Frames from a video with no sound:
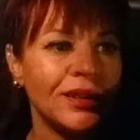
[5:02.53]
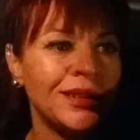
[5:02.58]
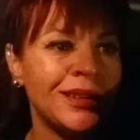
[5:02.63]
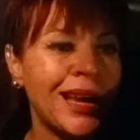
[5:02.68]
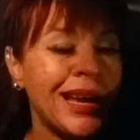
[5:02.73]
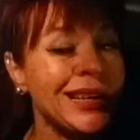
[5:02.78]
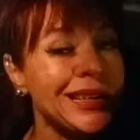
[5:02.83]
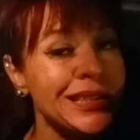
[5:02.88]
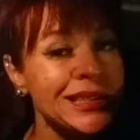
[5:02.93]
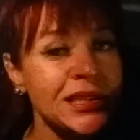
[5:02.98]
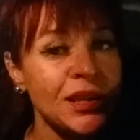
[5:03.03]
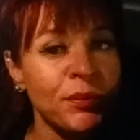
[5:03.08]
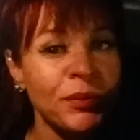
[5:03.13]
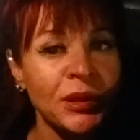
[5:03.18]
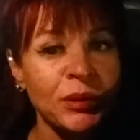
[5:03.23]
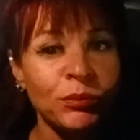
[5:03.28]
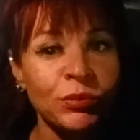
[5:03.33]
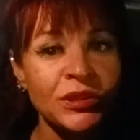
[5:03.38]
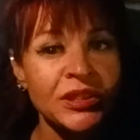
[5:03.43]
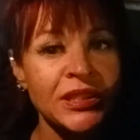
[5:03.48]

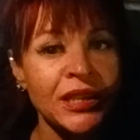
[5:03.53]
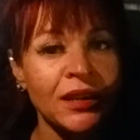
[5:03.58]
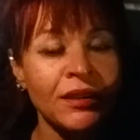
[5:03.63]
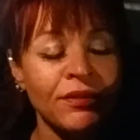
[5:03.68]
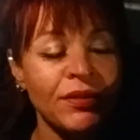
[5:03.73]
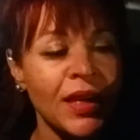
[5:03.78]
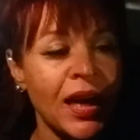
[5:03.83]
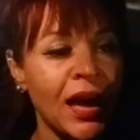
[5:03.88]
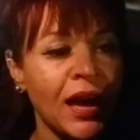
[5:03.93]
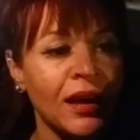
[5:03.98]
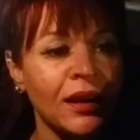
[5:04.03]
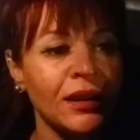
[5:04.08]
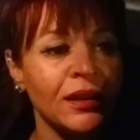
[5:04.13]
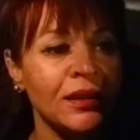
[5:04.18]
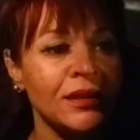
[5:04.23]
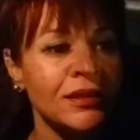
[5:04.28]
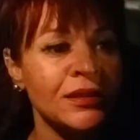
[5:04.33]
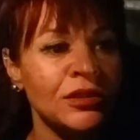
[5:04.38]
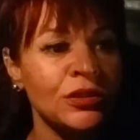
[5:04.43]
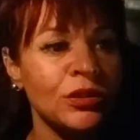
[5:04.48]
90-something% of that
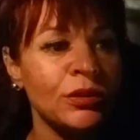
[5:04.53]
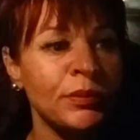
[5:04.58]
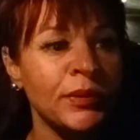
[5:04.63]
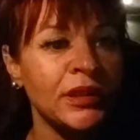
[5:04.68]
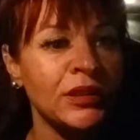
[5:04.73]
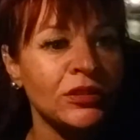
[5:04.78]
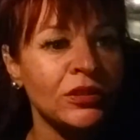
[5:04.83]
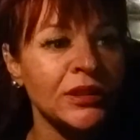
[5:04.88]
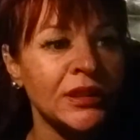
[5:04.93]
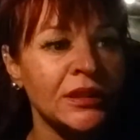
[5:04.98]
is due to mental